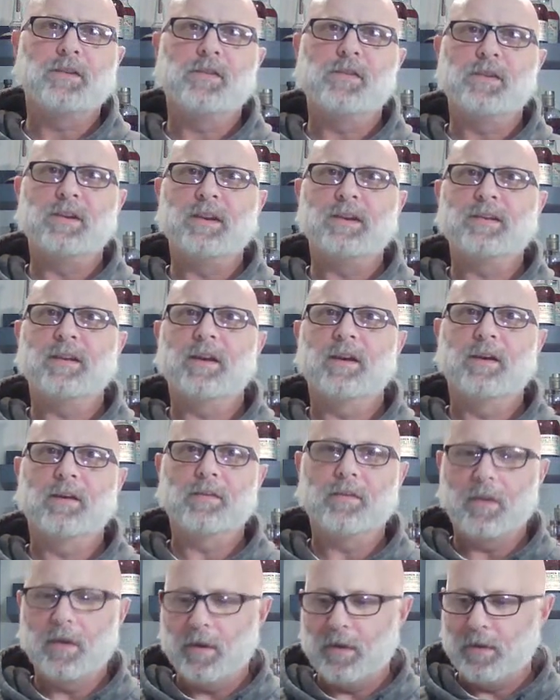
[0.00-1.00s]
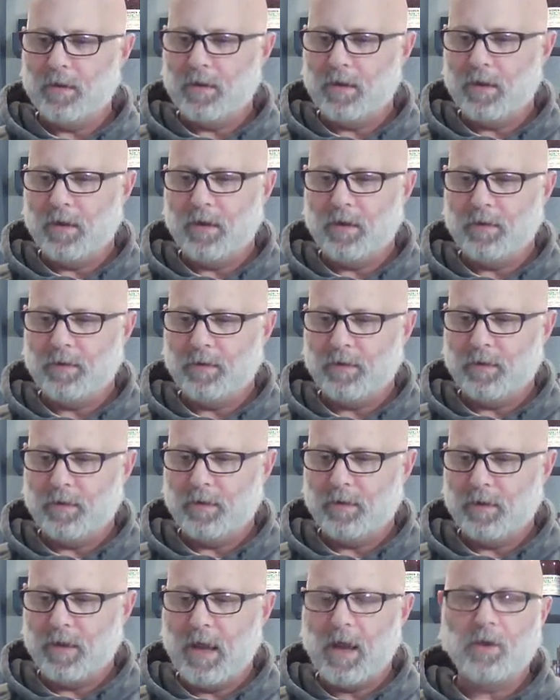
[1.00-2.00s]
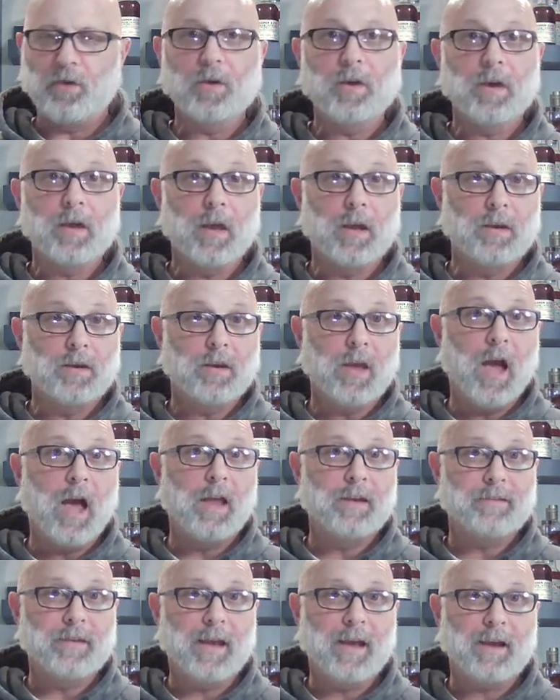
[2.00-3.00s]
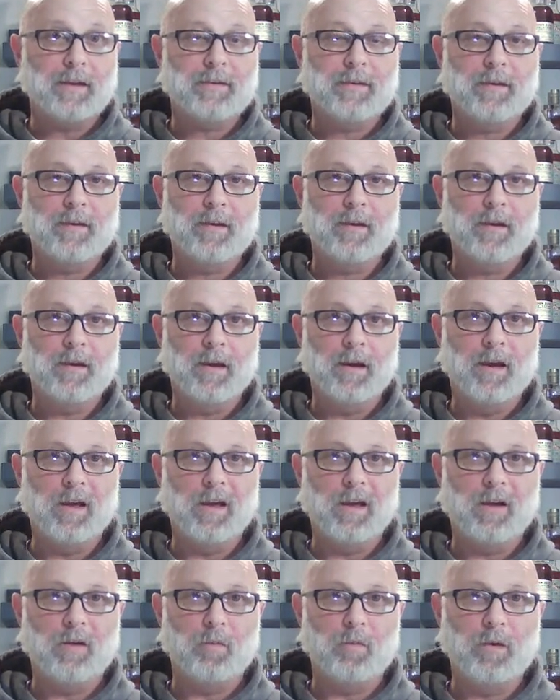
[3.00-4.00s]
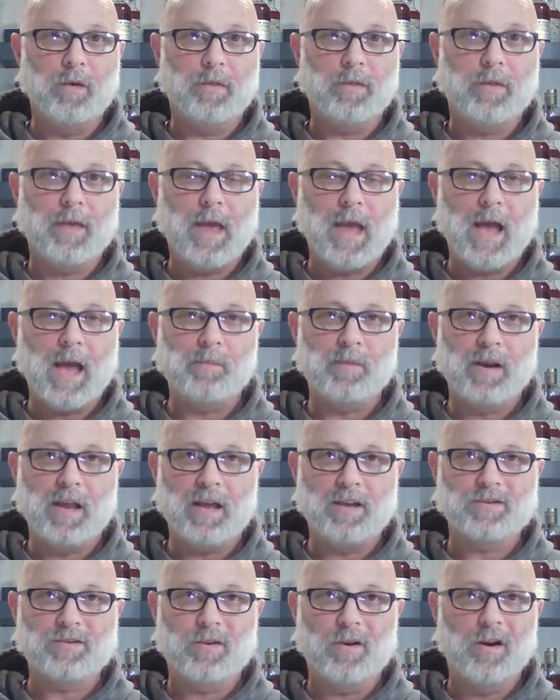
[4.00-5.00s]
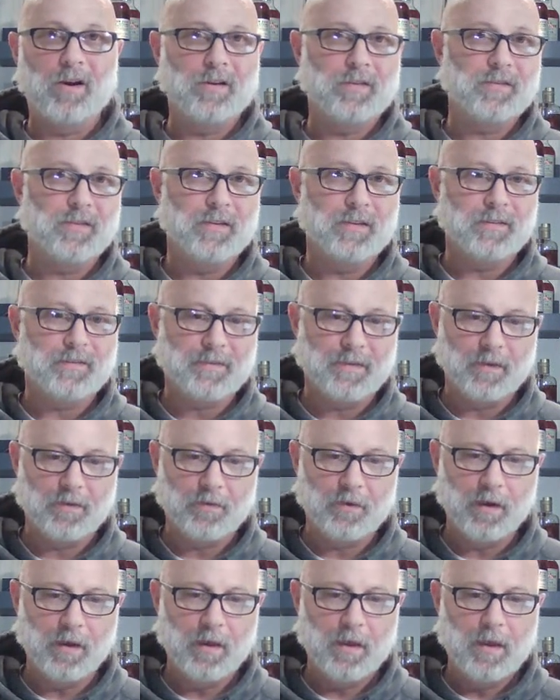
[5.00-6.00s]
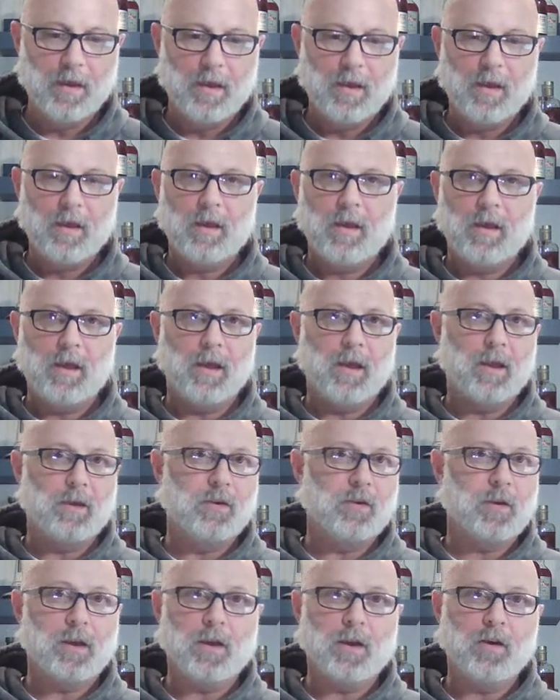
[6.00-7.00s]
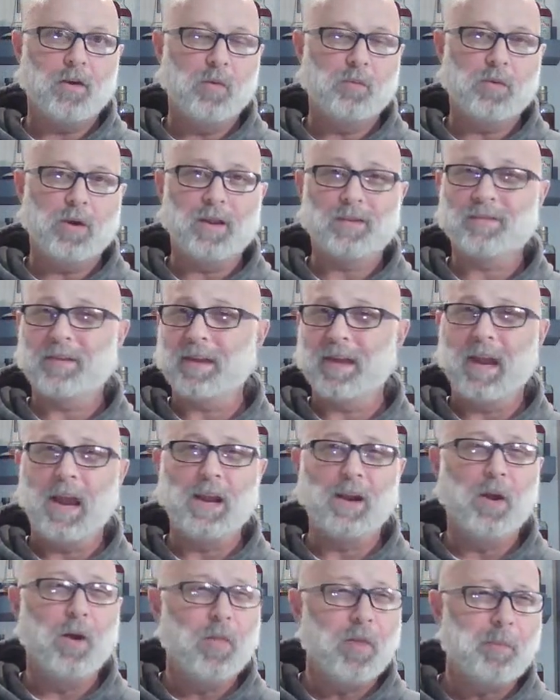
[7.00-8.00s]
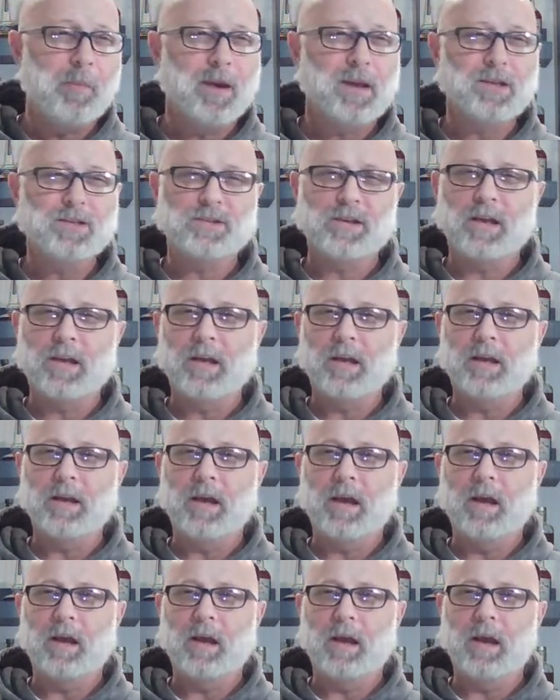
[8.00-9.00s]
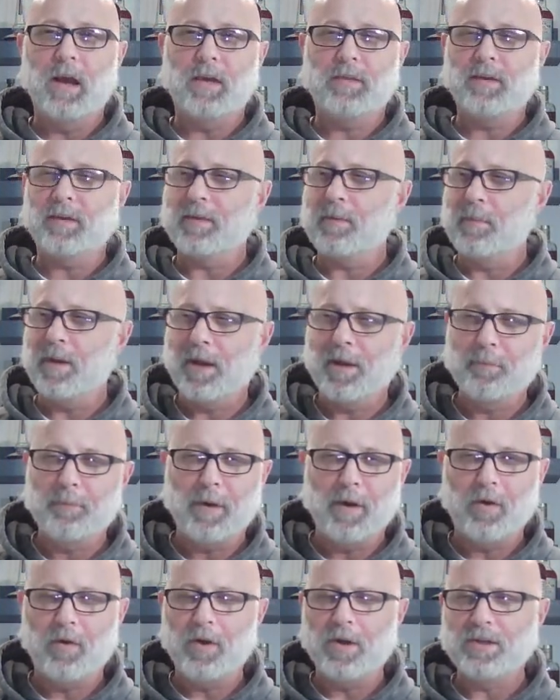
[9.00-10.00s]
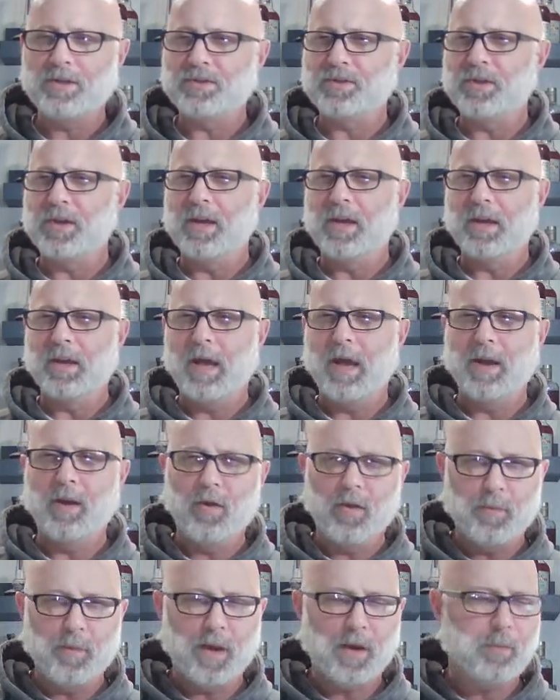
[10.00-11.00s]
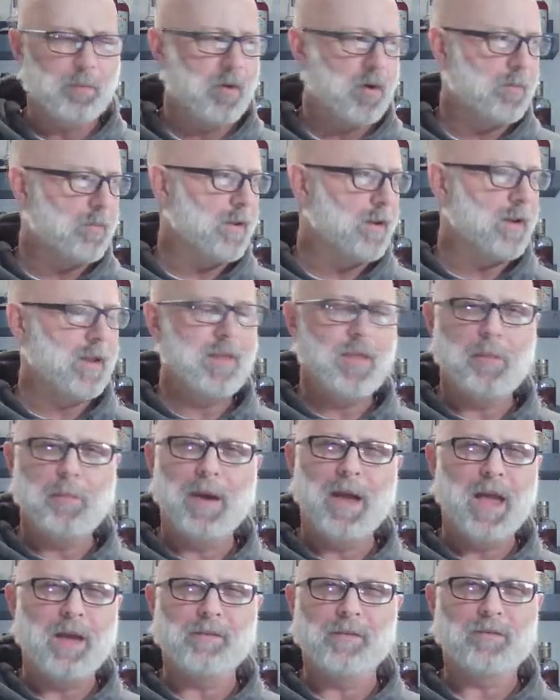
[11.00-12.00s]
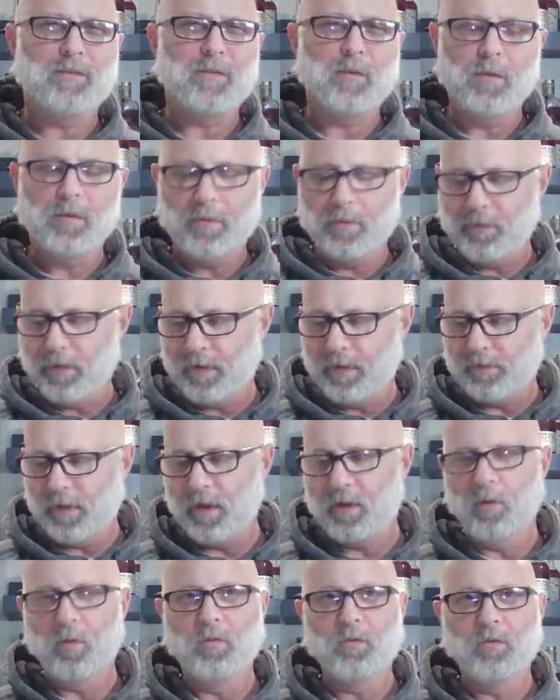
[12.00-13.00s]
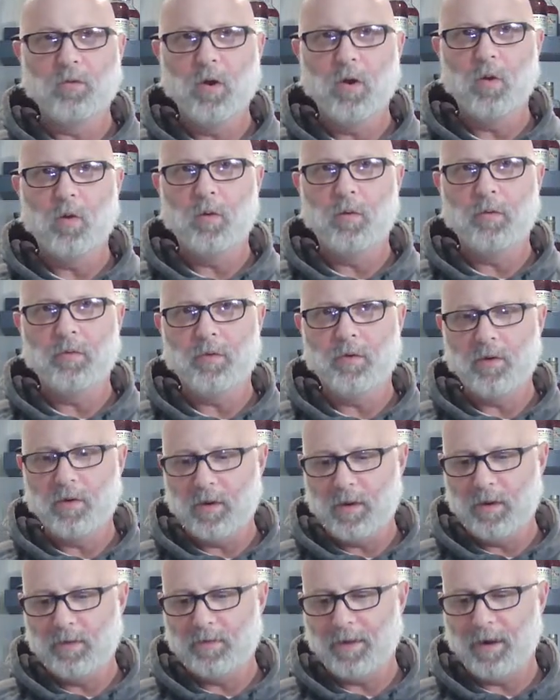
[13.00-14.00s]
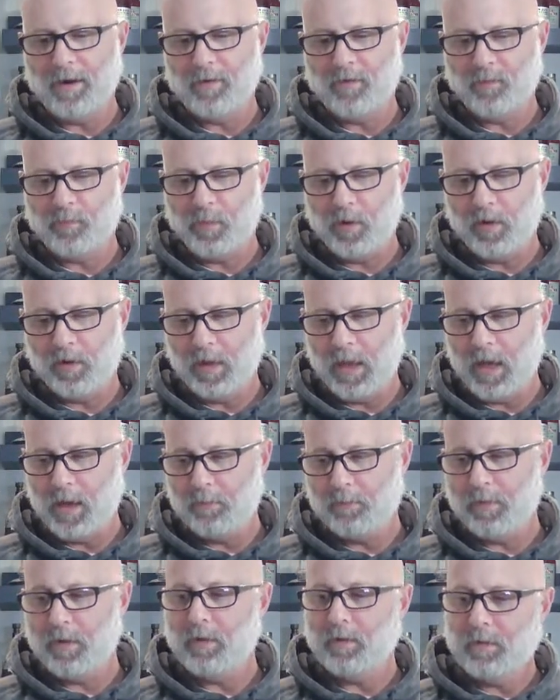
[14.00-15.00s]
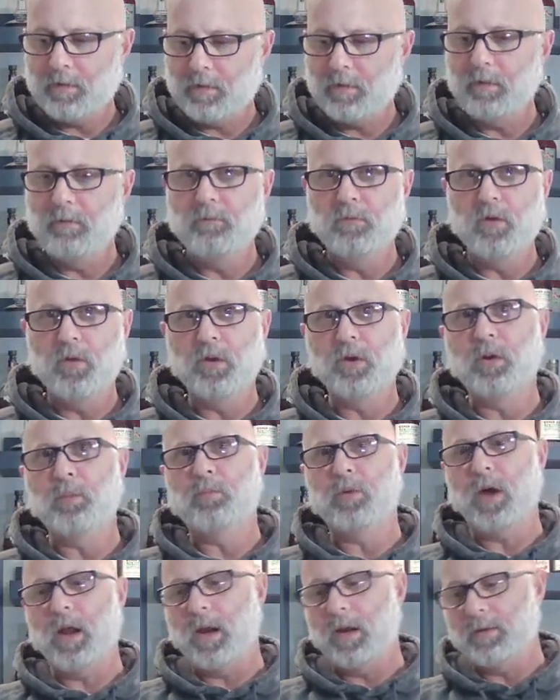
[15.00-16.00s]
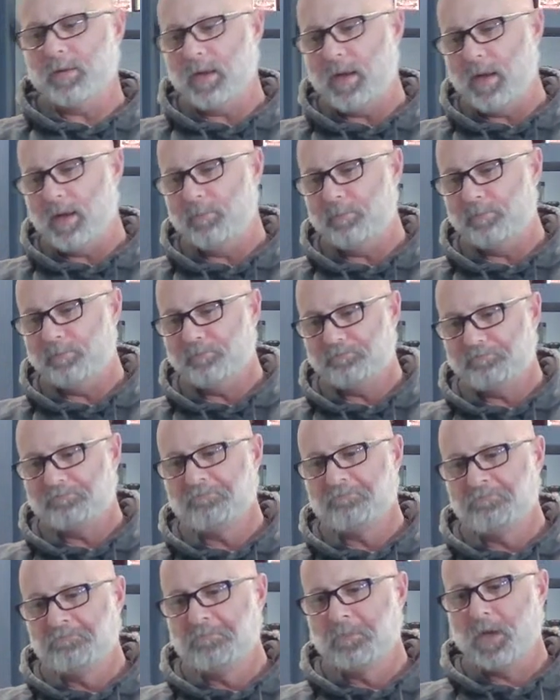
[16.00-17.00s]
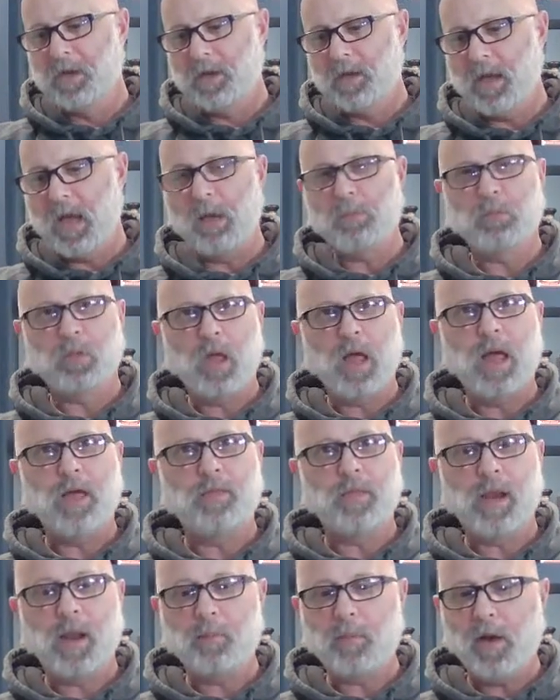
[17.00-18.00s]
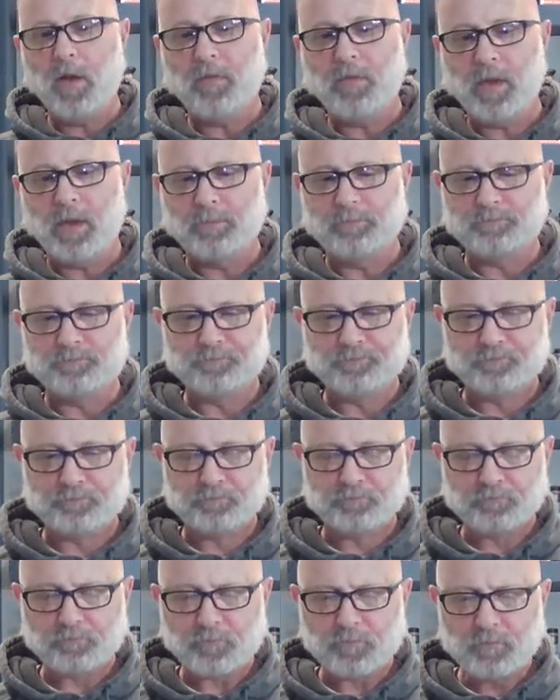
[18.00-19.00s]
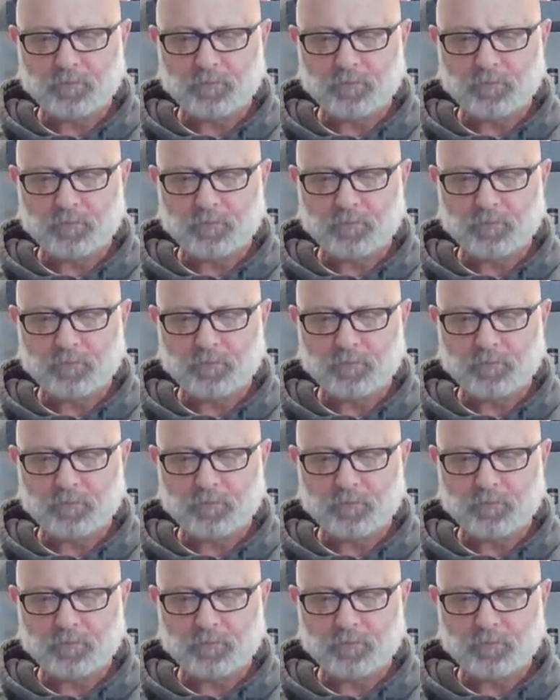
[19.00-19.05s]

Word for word: I'll send you the details on, on uh, how you can get in contact uh, with Haberdasher Artisan Distillery, and you can get your own products. Again, I know they make a gin. I think they make a barrel aged gin. I know they make a bourbon, and they might have a few other things. I don't know their entire spirit lineup, but really good product. I'm I'm glad that I bought that.